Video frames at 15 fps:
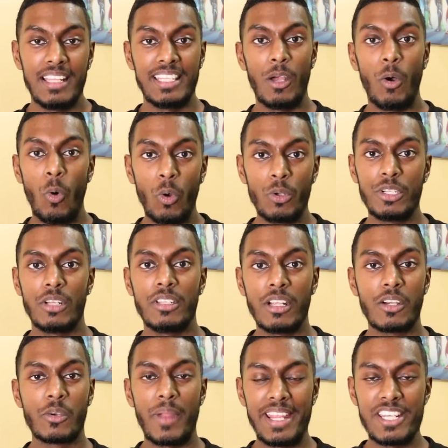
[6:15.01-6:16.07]
They've all done a
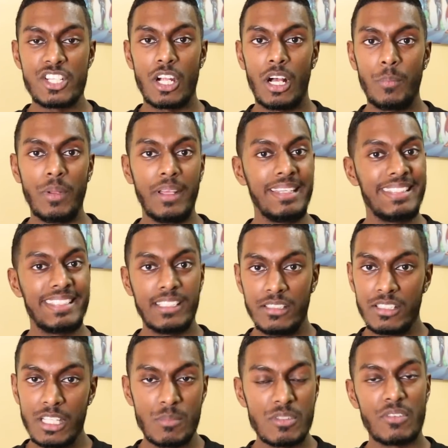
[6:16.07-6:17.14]
great job
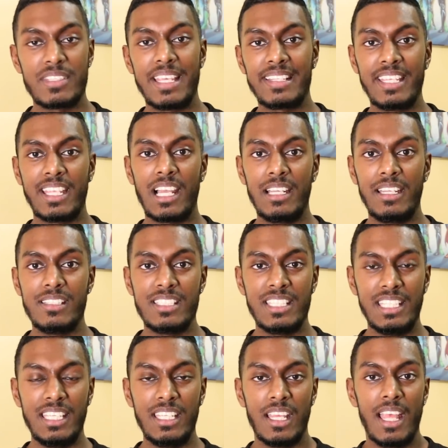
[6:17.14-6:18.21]
in terms of
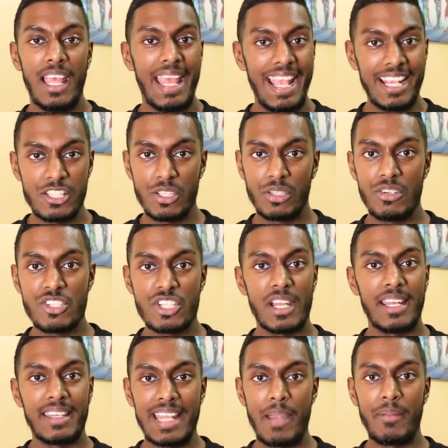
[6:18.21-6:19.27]
technicality,
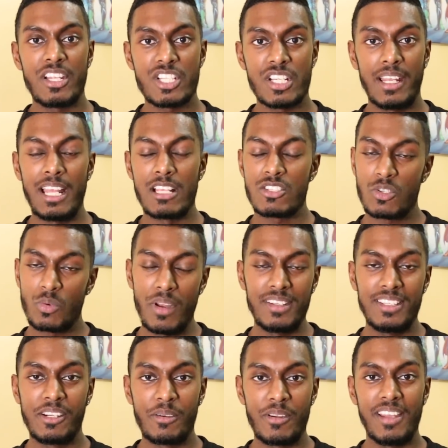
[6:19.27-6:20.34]
execution and direction. And
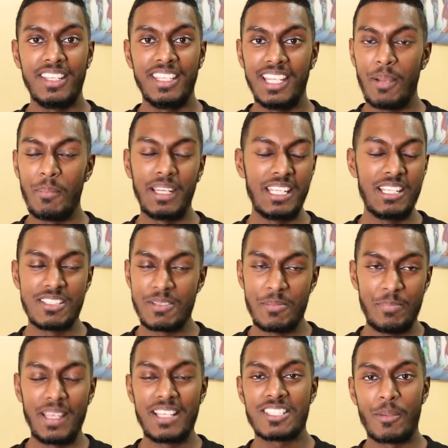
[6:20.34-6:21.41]
Surender Reddy, I mean, he is a
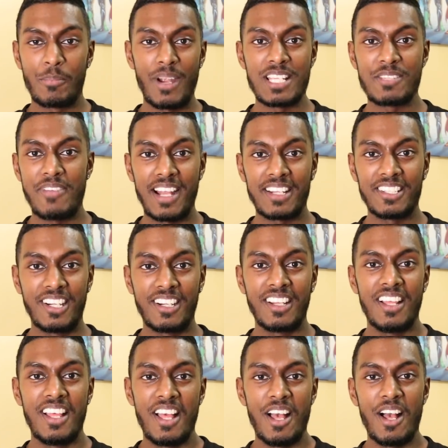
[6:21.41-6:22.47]
big surprise factor
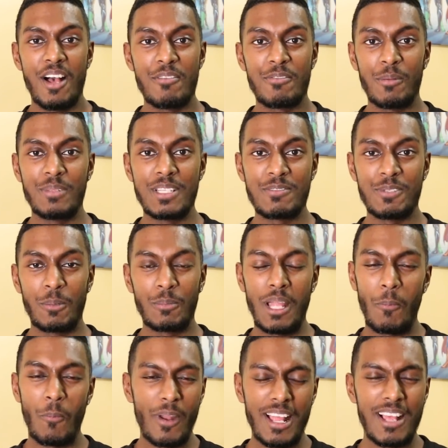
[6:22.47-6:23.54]
from this film.
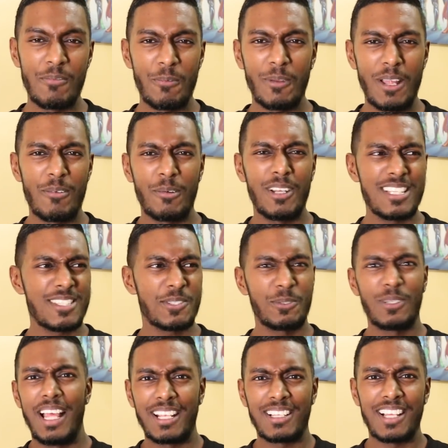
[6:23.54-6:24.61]
Like when I saw,
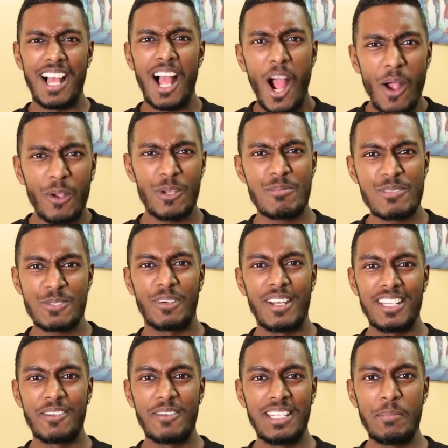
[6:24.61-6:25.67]
like, how come
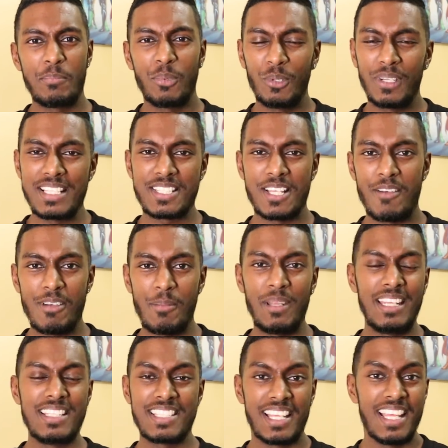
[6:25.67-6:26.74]
Surender Reddy pulled this off? I
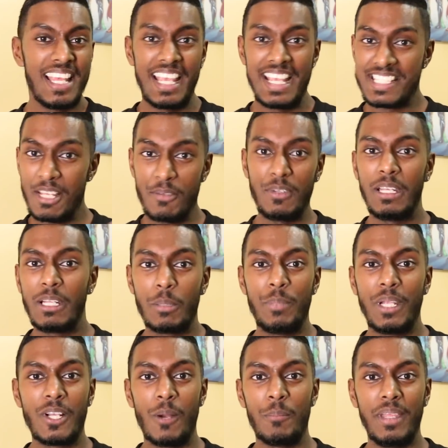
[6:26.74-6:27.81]
mean, it's definitely
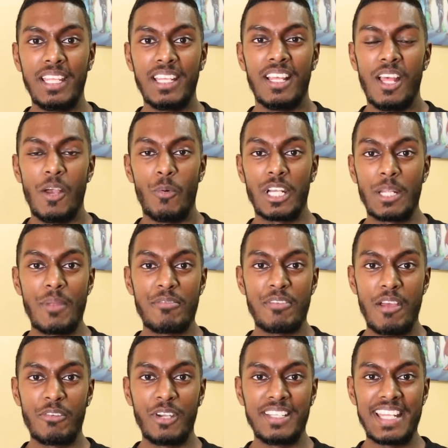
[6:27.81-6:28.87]
becoming one of my
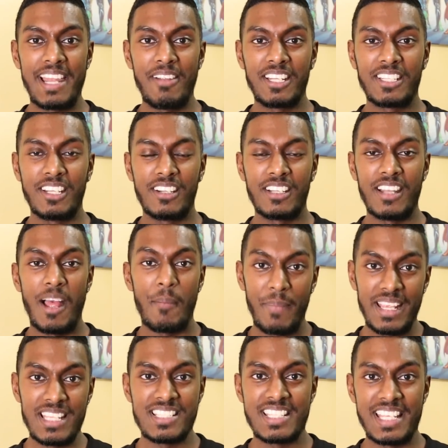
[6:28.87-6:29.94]
favorite director.
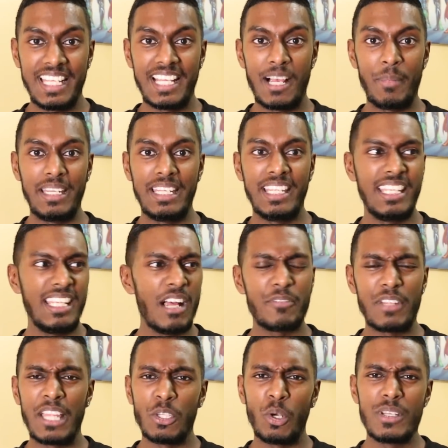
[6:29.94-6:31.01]
Amazing. I mean,
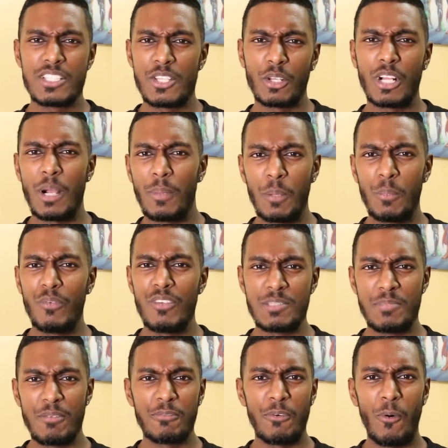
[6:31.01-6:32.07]
I know he's done a couple of movies
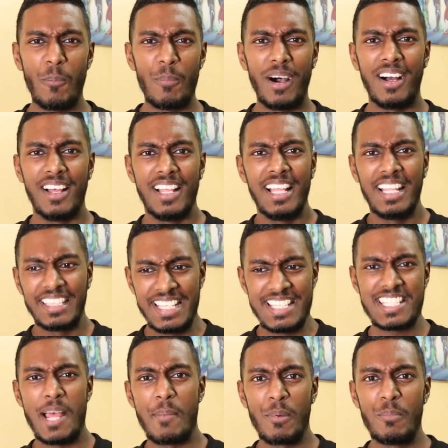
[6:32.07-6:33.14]
before, but
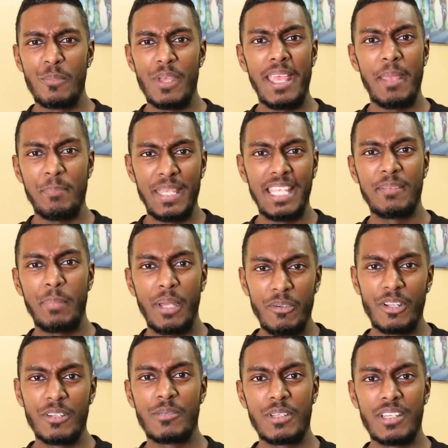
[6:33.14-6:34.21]
this type of epic
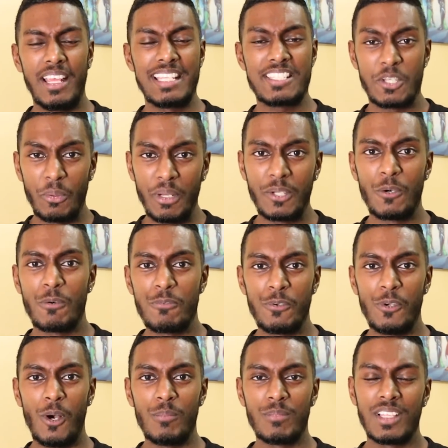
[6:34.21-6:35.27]
period historical
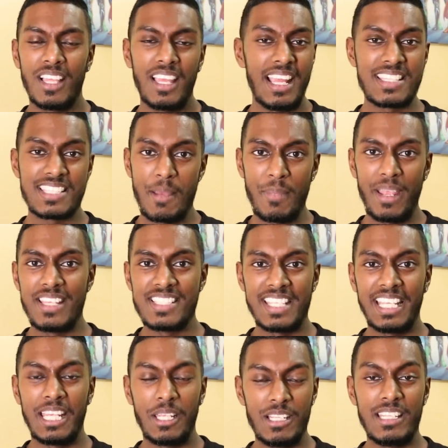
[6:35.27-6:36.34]
film, it's
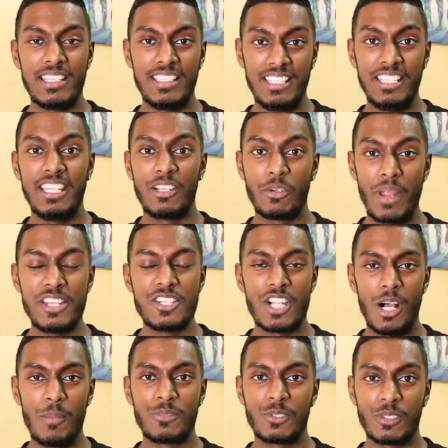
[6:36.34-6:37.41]
amazing. He did a great
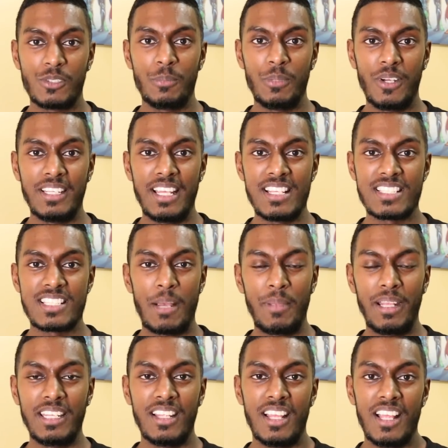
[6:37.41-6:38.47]
job, to be honest. I
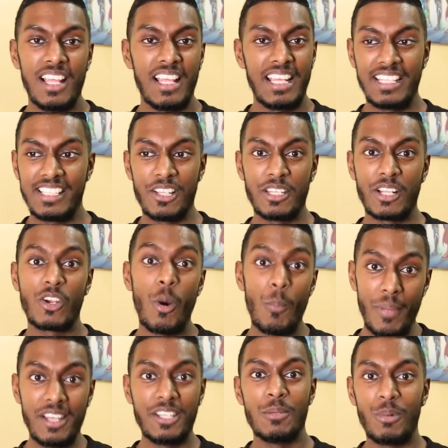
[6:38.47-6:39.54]
mean, he done a
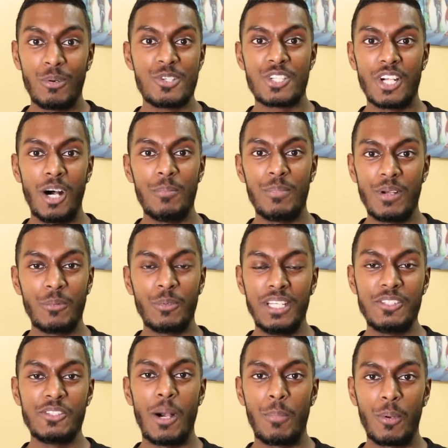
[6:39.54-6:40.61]
commendable job. We
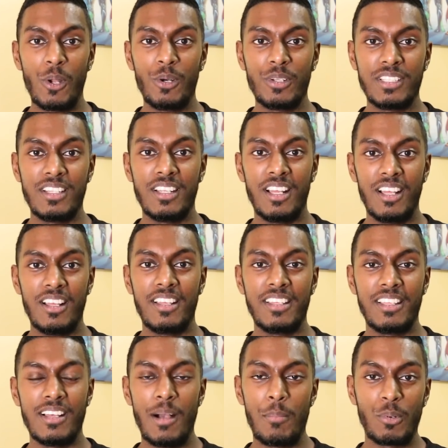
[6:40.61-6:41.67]
need to
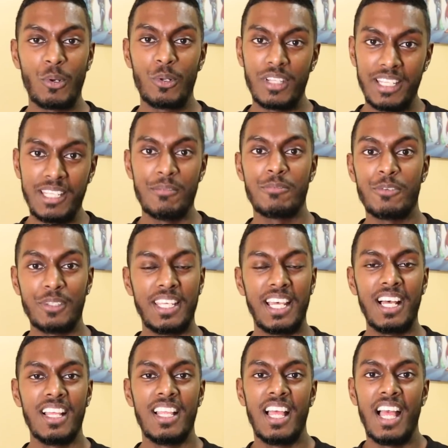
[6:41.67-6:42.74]
upload him for
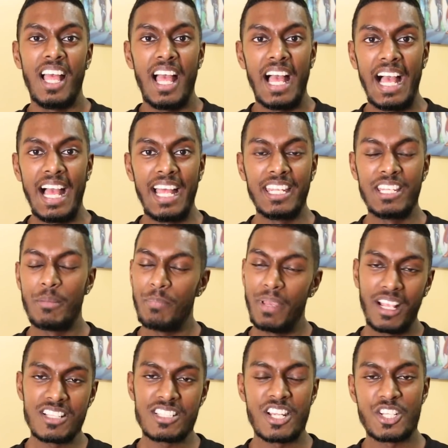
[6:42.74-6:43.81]
that. And
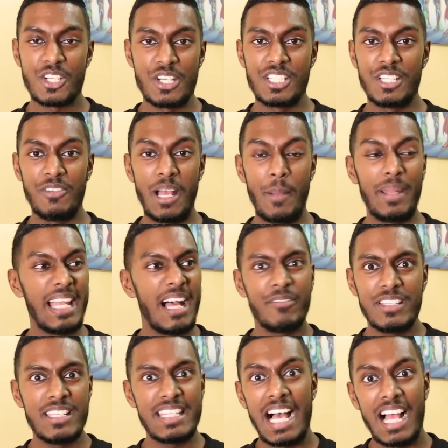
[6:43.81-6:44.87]
megastar Chiranjeevi. I
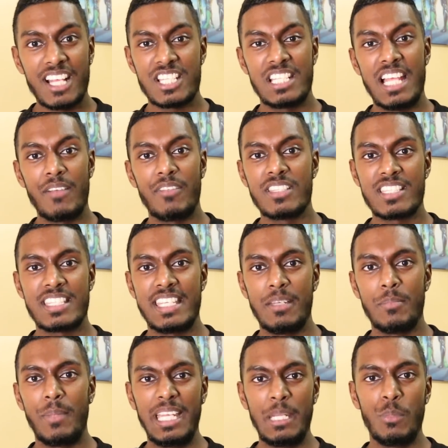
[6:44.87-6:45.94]
mean, I actually haven't
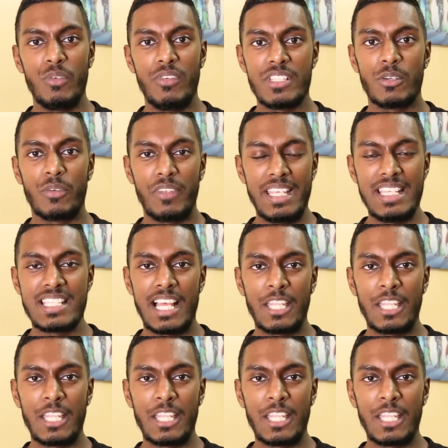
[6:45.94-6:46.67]
seen many movies of his.